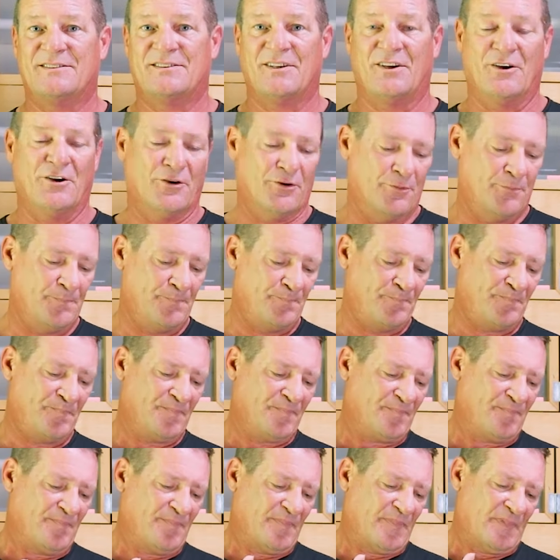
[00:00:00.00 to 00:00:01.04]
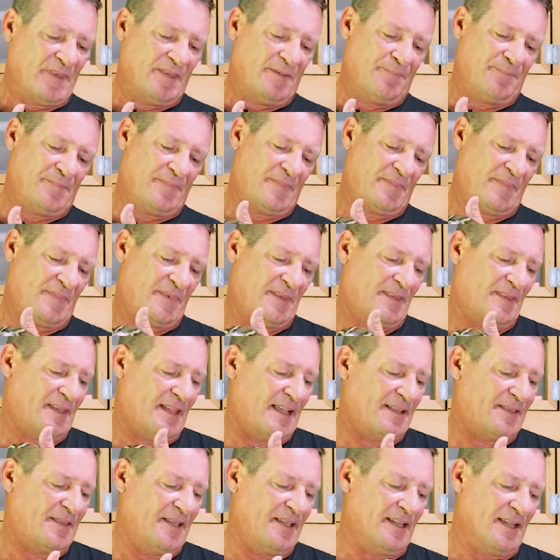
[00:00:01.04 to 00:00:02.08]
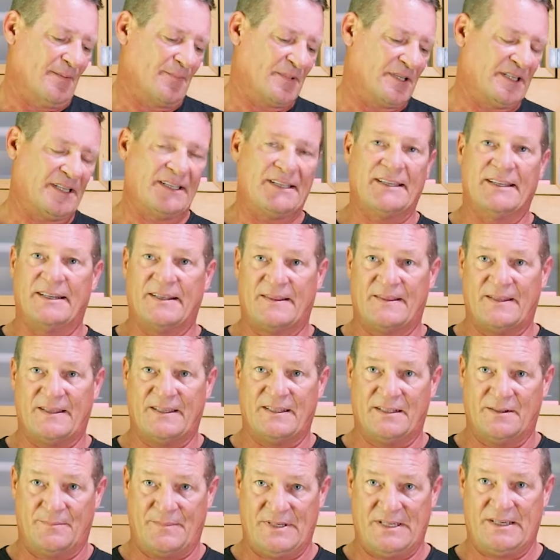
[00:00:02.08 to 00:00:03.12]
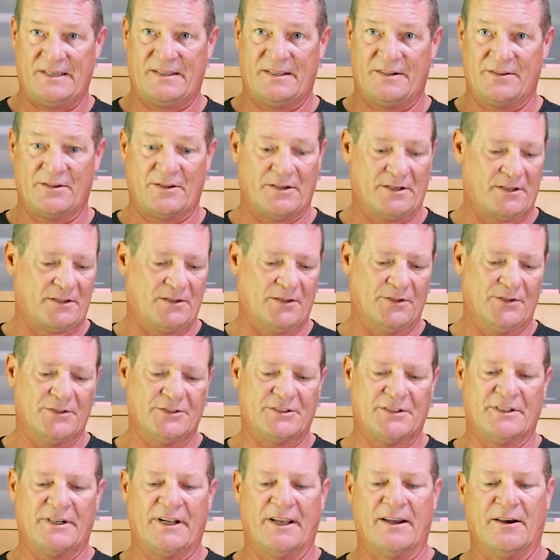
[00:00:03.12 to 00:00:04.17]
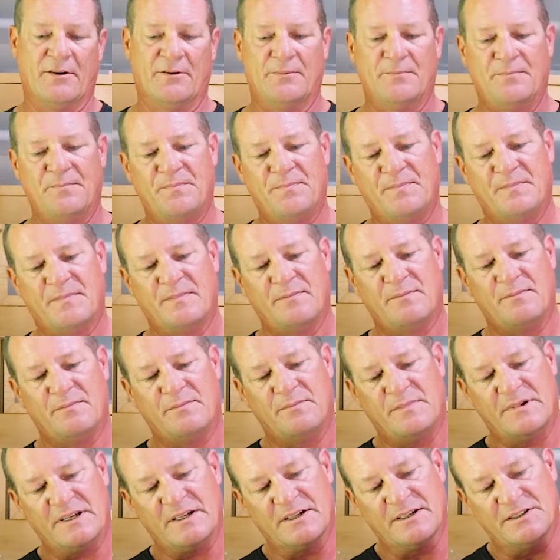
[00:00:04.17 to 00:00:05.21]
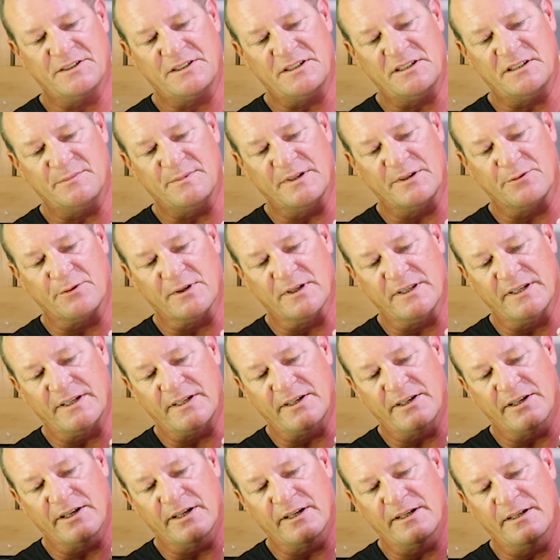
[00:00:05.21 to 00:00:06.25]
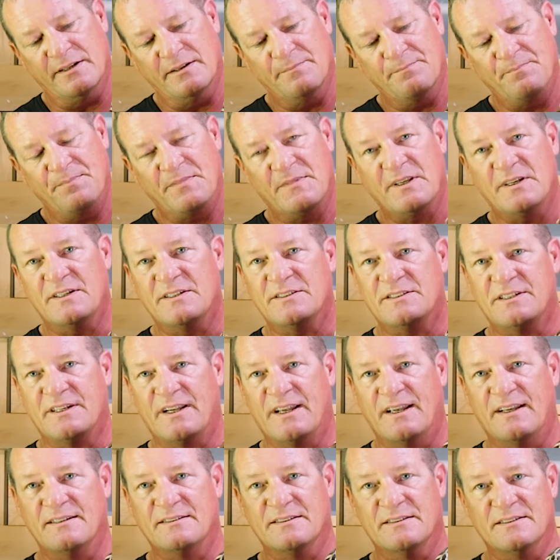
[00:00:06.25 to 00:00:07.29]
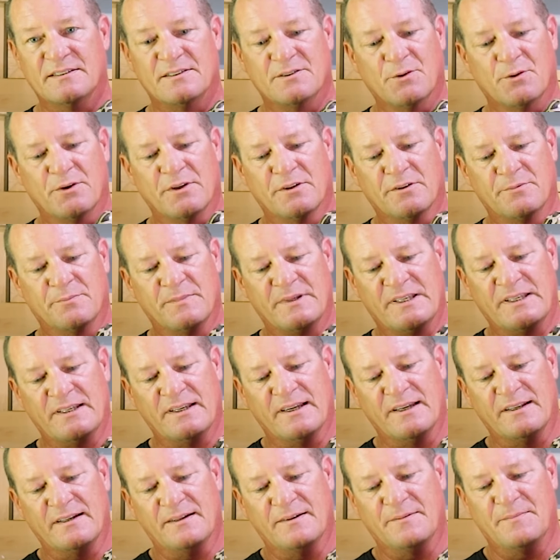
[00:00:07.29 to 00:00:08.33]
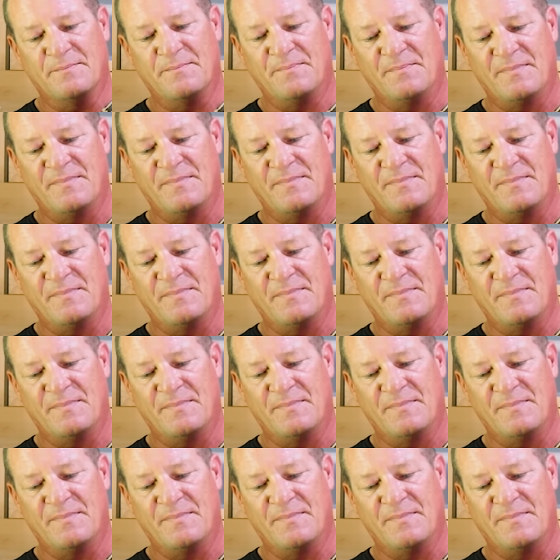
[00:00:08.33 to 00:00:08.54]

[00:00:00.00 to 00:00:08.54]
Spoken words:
So I think I'm going to get Athena back in her enclosure now because she's been really good and she hasn't soiled me yet.